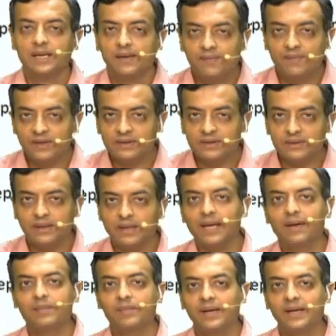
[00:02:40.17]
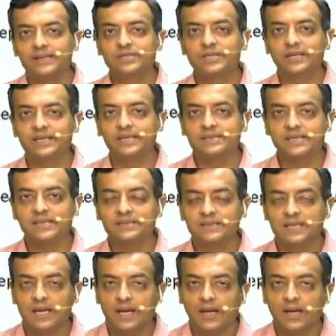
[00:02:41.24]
with hemorrhagic disease.